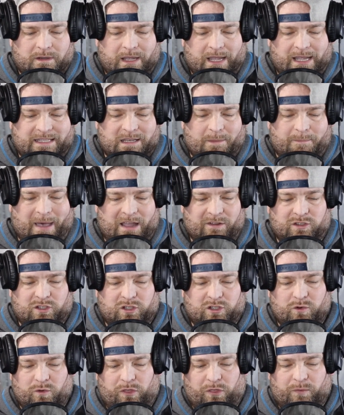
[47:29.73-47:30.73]
It's about
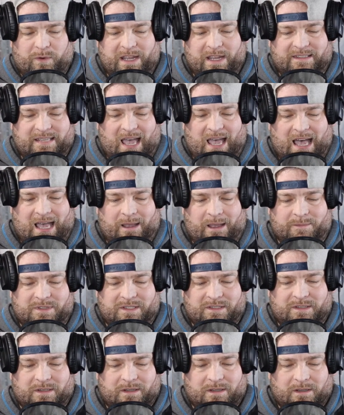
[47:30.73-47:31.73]
2-3
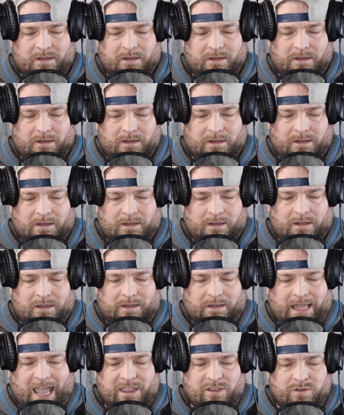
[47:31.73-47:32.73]
times
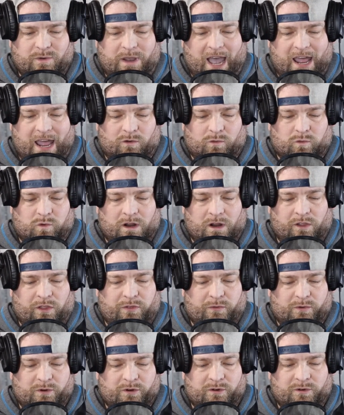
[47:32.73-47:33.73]
that you gotta run
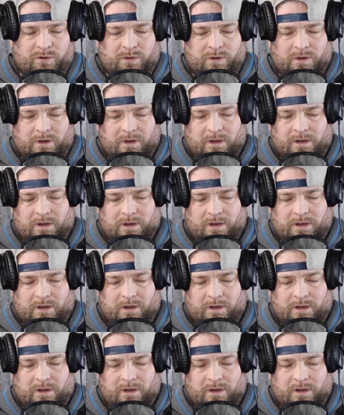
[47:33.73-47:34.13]
through